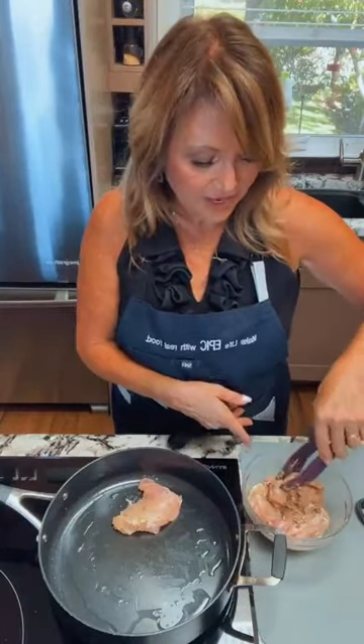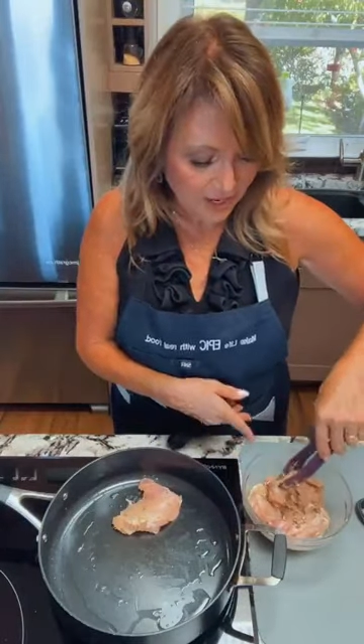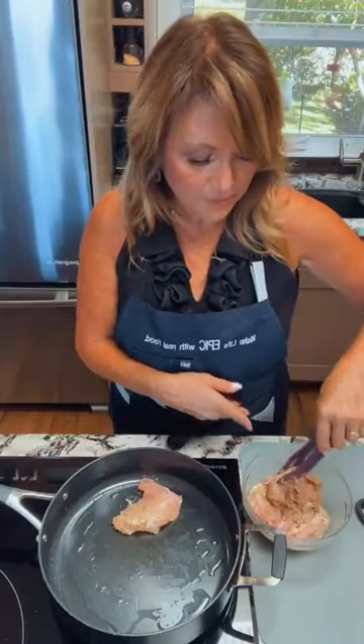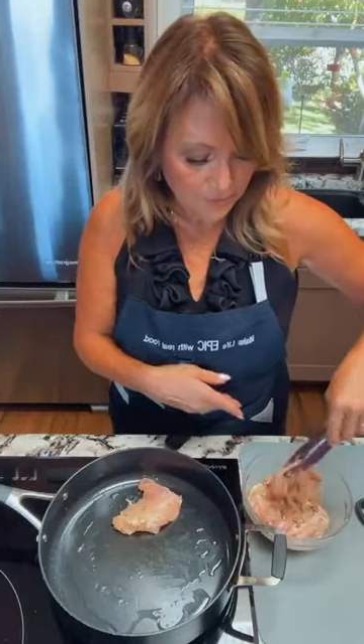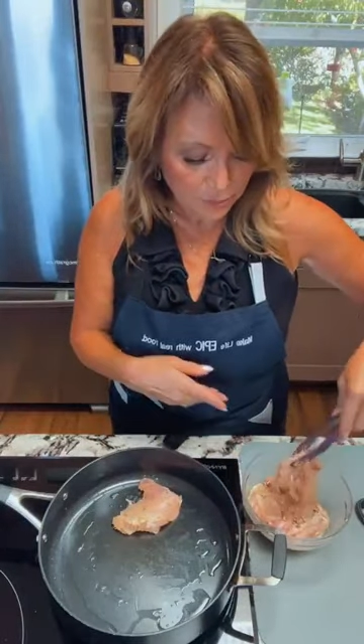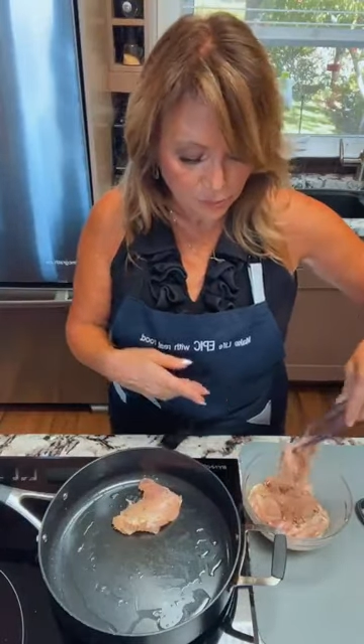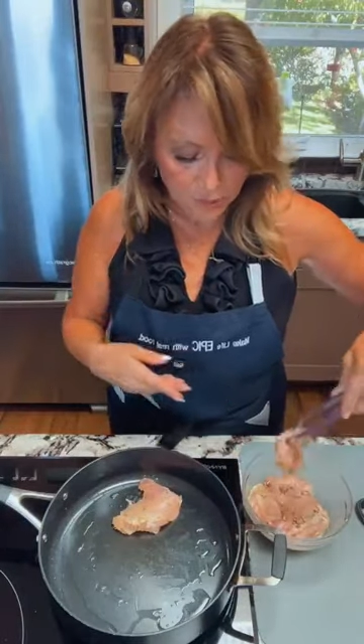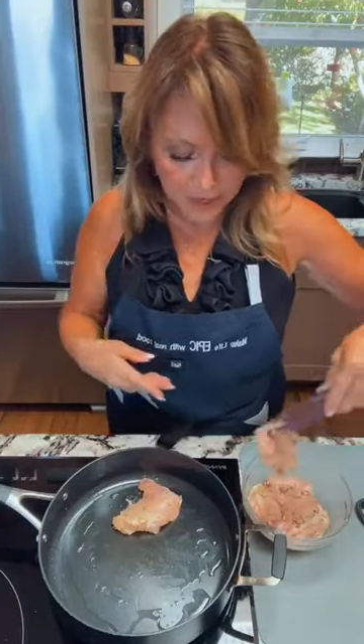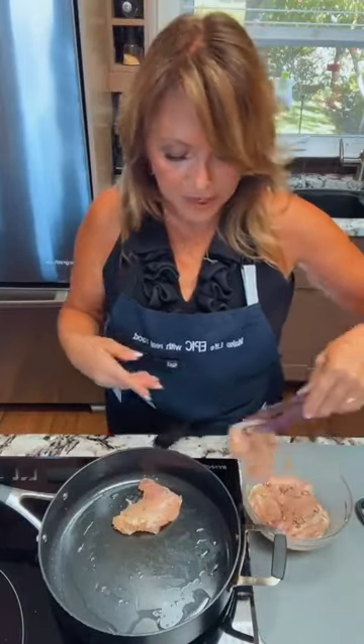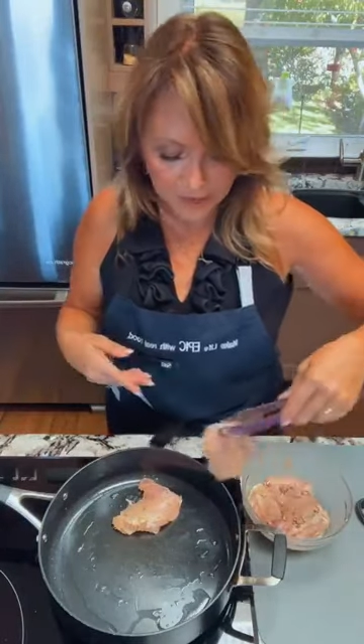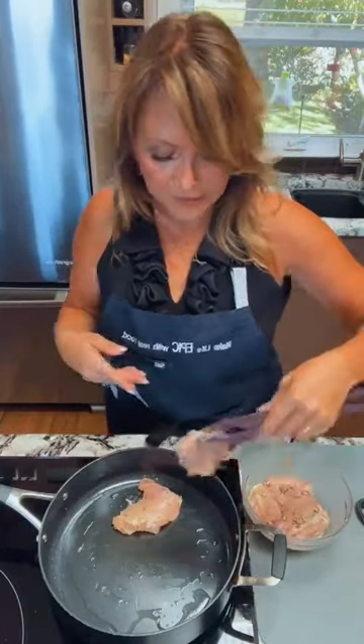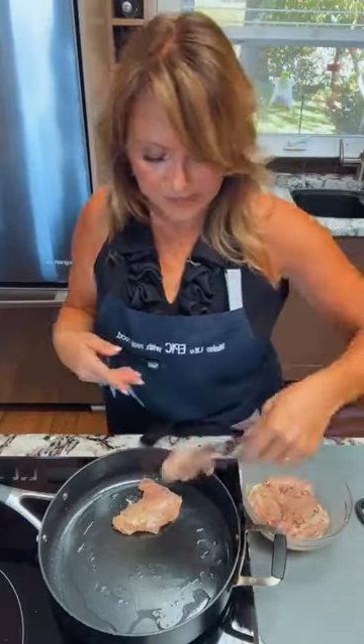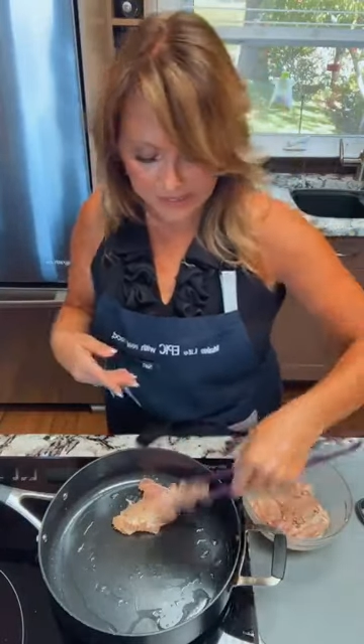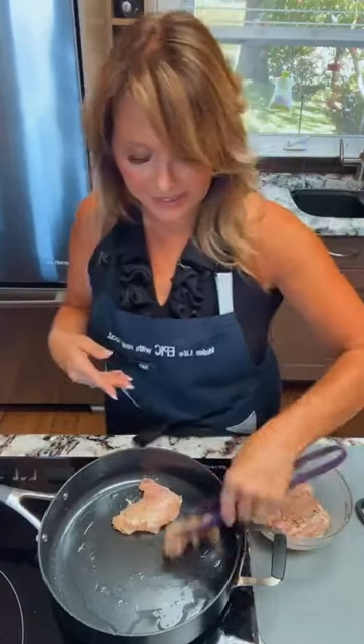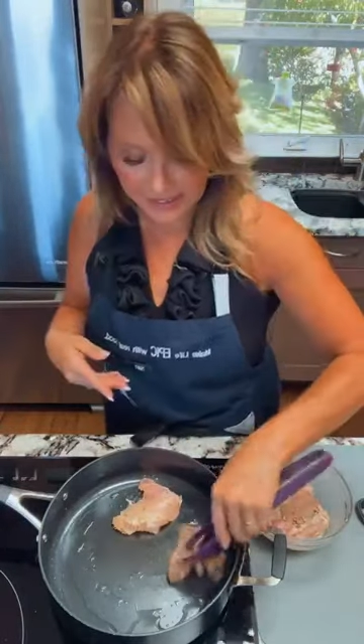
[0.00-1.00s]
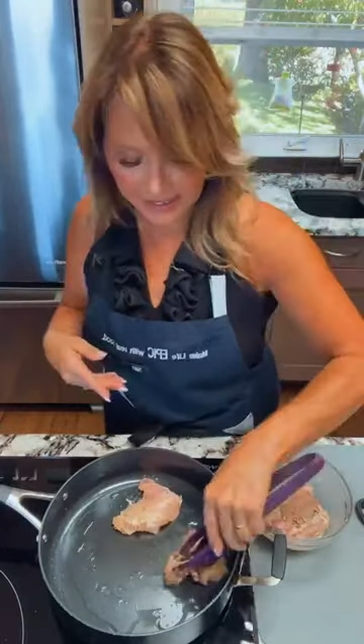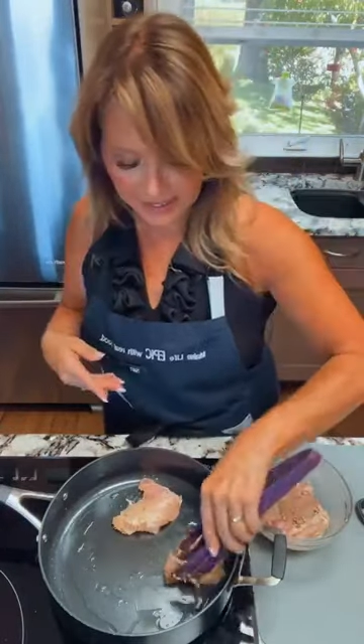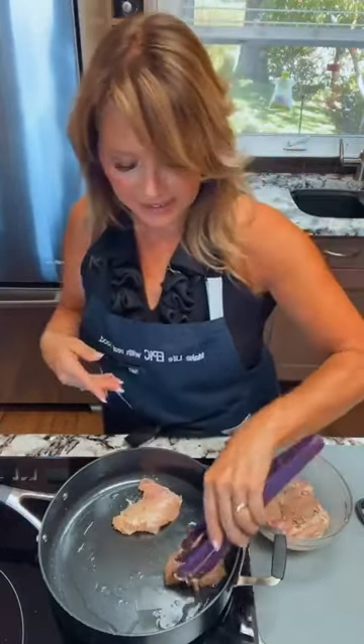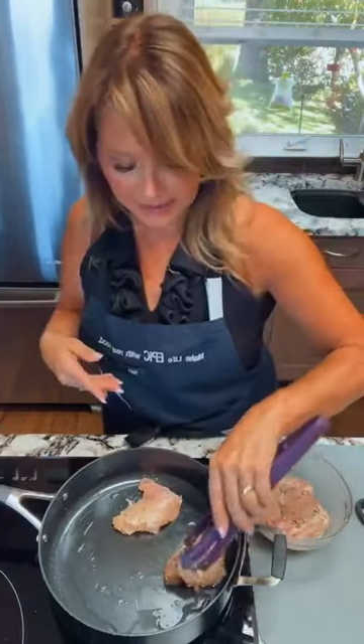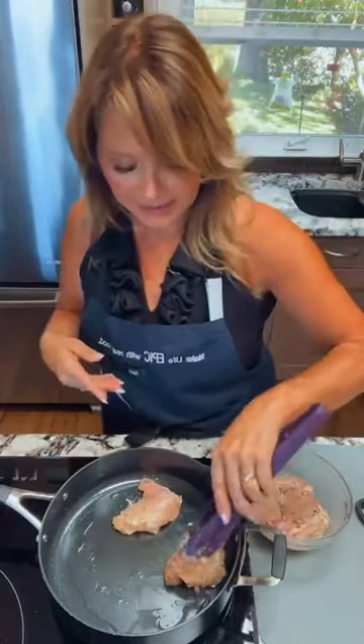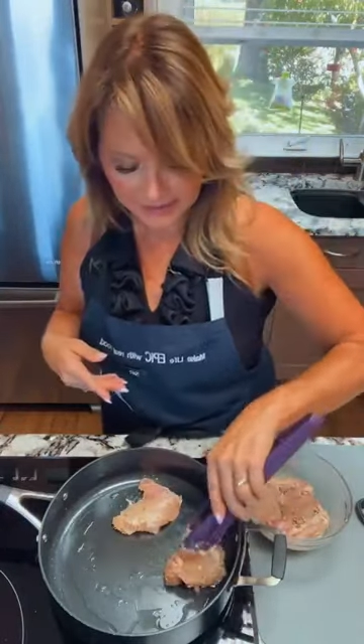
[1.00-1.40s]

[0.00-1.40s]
that browning.